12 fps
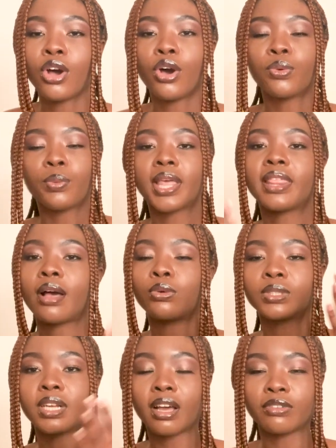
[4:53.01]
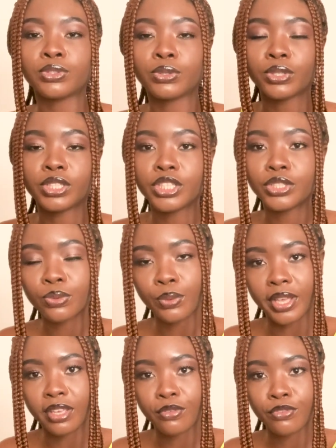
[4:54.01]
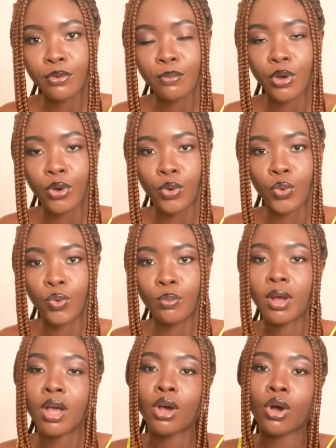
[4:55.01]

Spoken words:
on whether I would love to continue working from home